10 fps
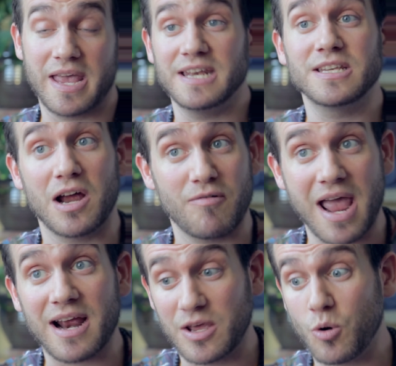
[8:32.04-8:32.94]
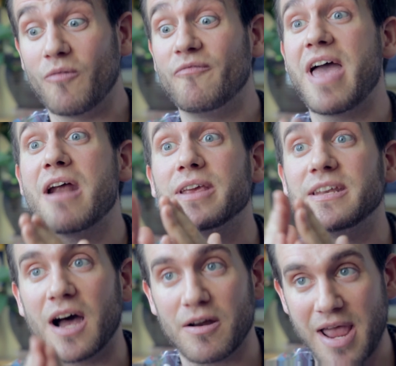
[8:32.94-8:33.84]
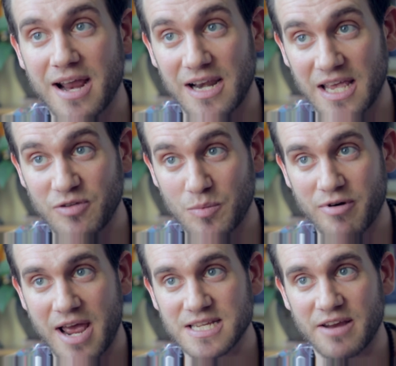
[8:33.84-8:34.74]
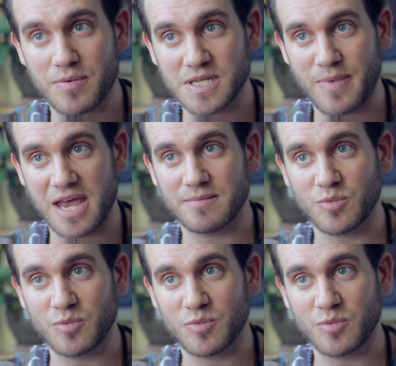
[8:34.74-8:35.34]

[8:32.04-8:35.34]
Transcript: indirectly or very directly, if you're practicing it from a Tibetan